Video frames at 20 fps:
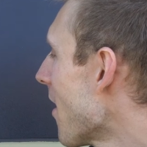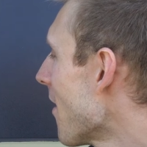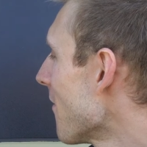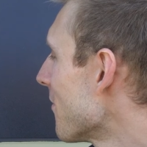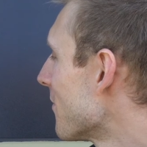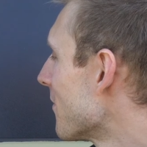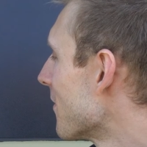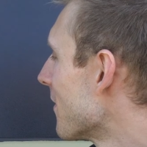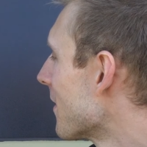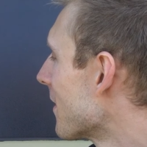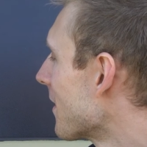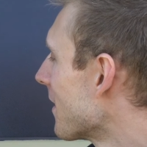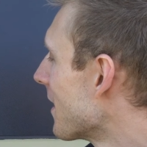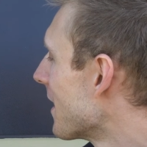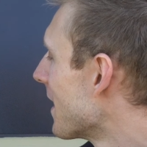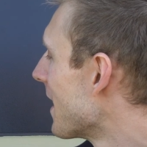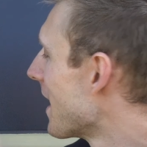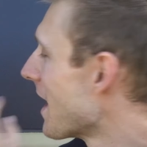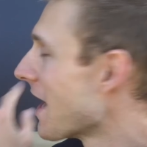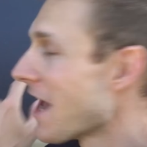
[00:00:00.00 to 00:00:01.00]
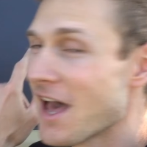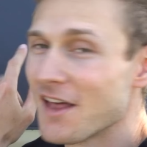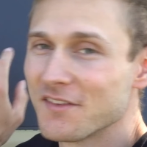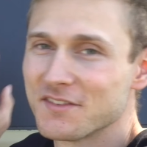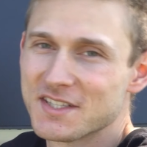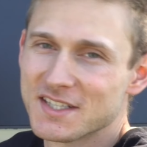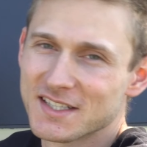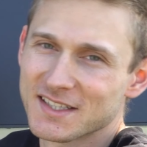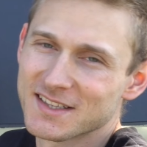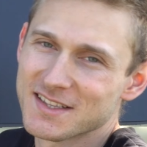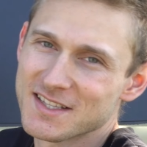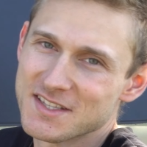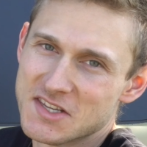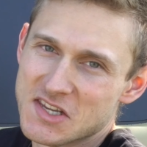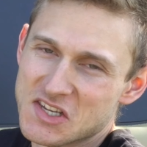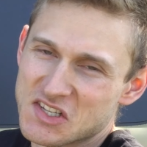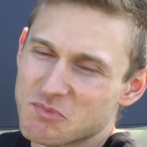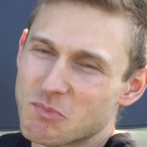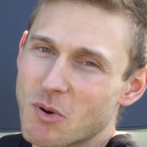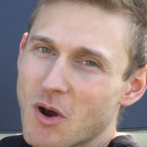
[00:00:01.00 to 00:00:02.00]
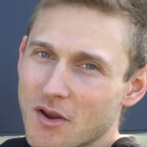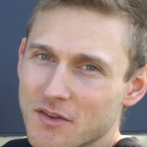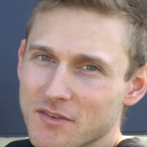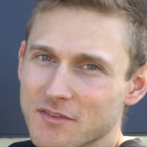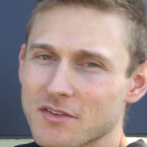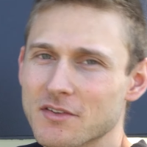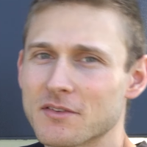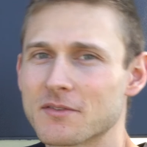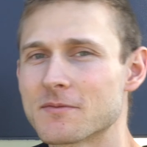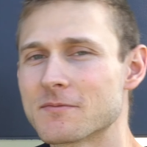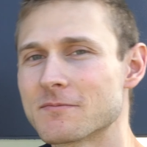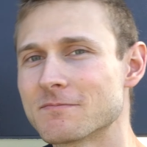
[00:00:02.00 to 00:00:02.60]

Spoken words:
off until this point.